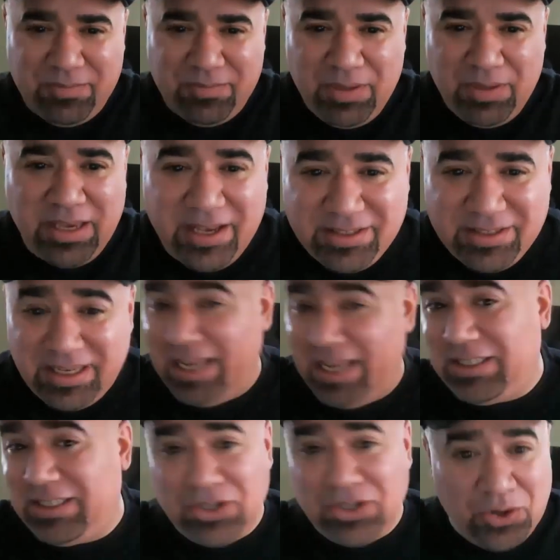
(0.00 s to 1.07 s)
because
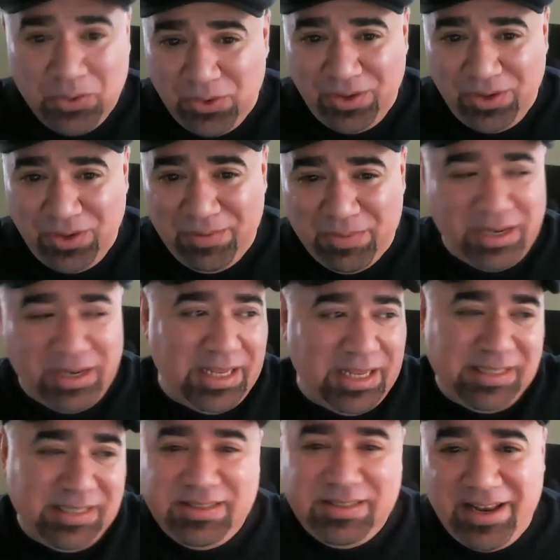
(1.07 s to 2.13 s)
it's cool, but he's
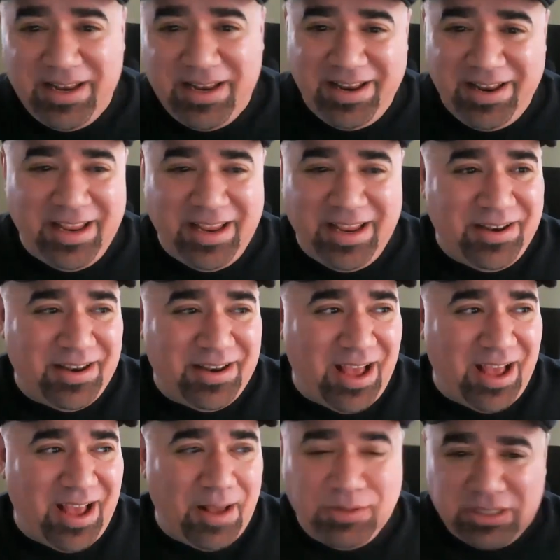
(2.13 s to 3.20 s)
done it, and
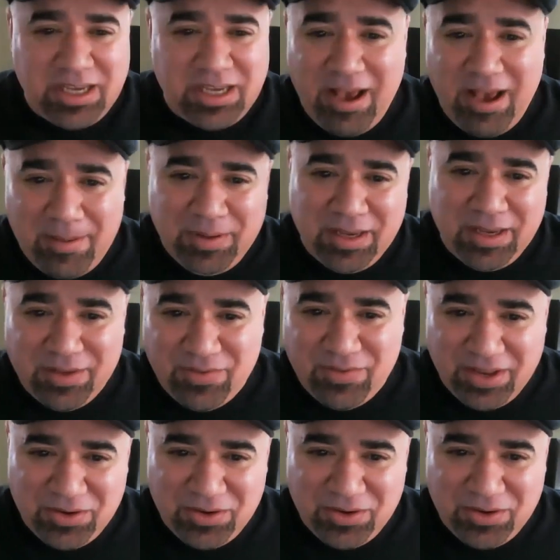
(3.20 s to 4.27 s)
I'm just copying if I
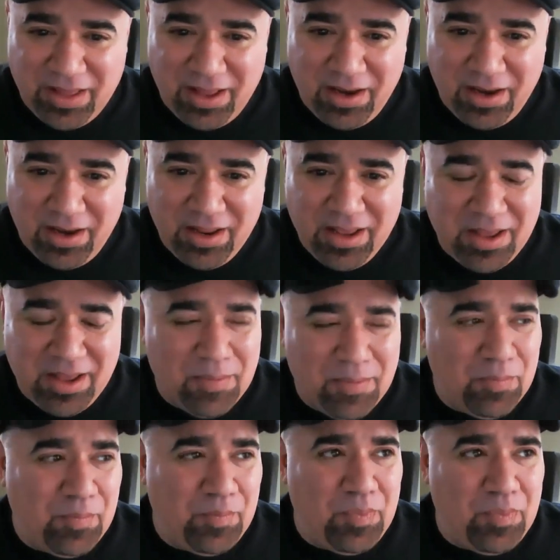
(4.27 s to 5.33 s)
do that.
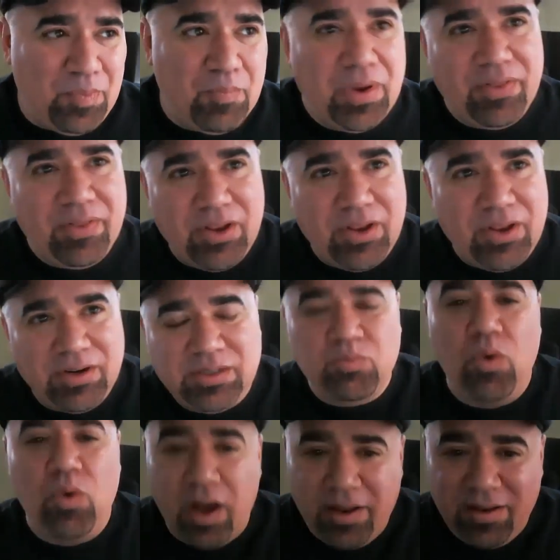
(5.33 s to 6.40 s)
But there is
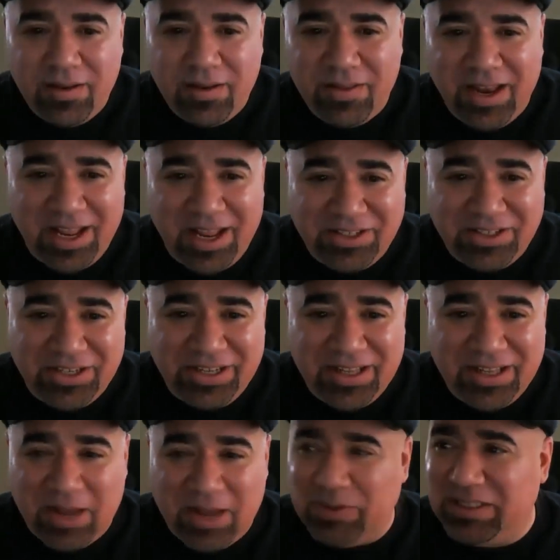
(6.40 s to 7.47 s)
one that I did
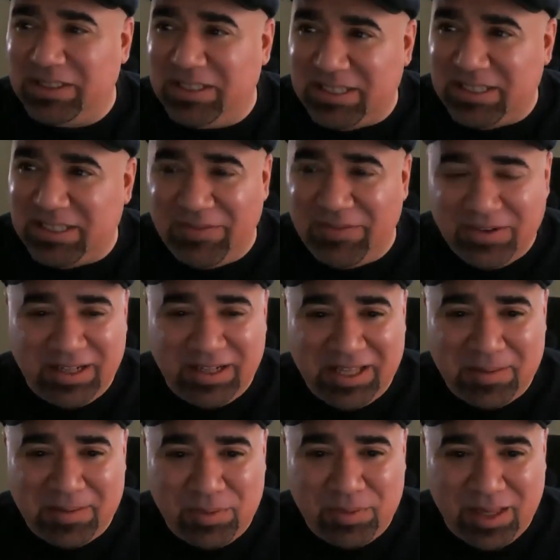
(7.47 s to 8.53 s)
that was definitely
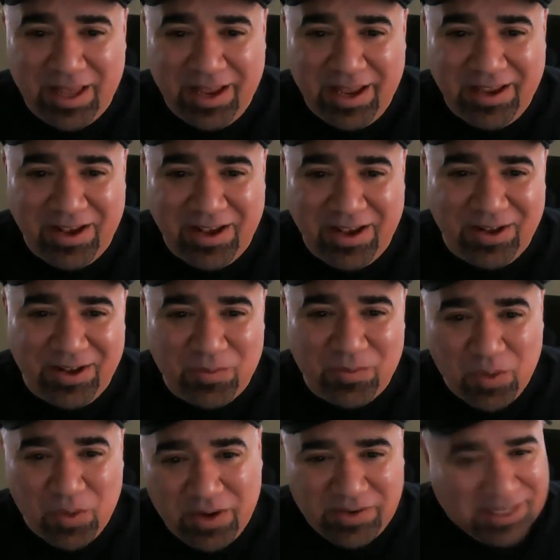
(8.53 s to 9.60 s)
a play on
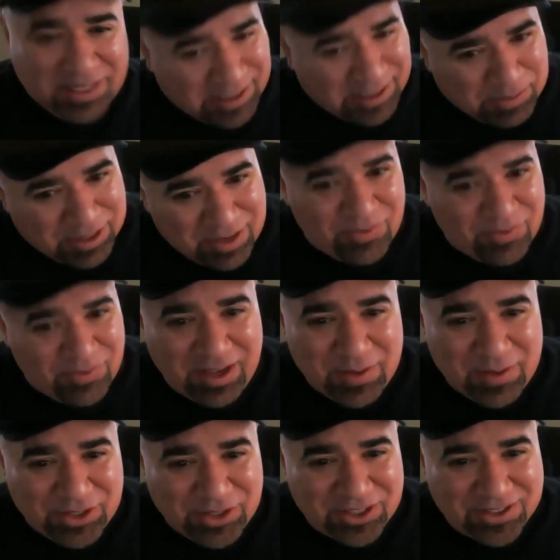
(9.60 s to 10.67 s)
one of his specific
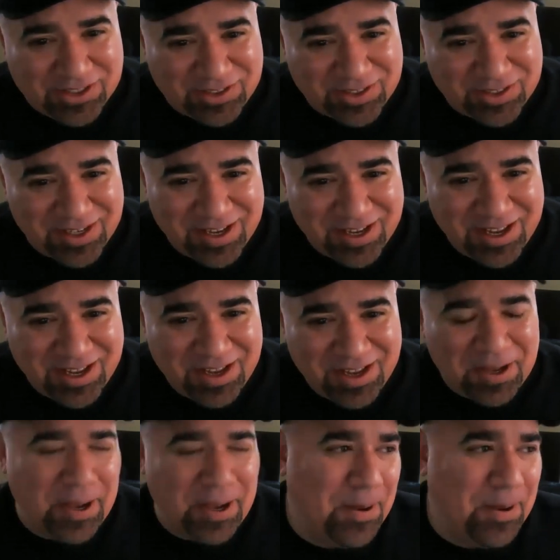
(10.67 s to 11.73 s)
images.
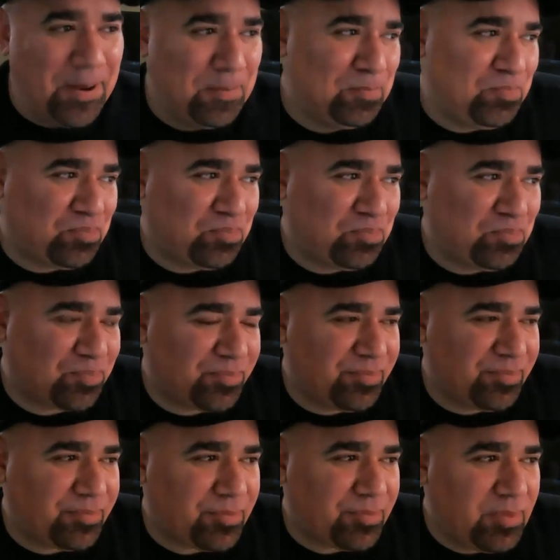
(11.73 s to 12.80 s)

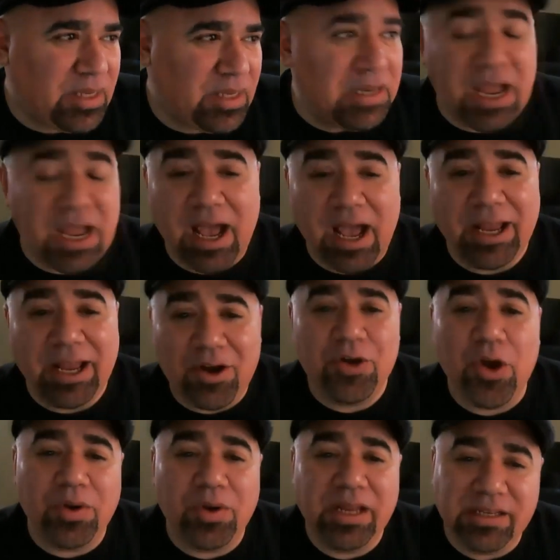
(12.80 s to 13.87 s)
Now, I don't
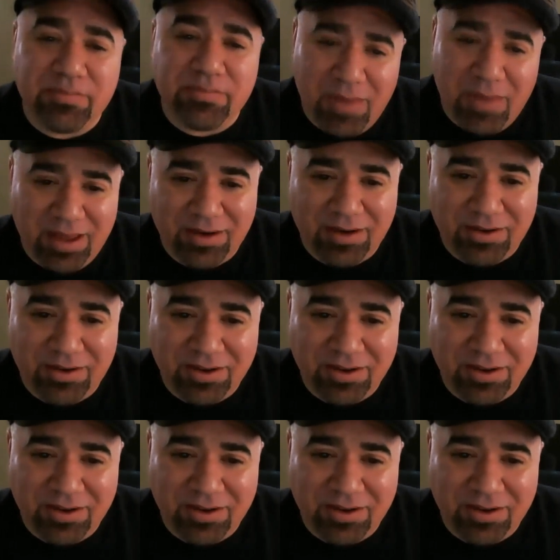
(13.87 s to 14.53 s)
know what his meant.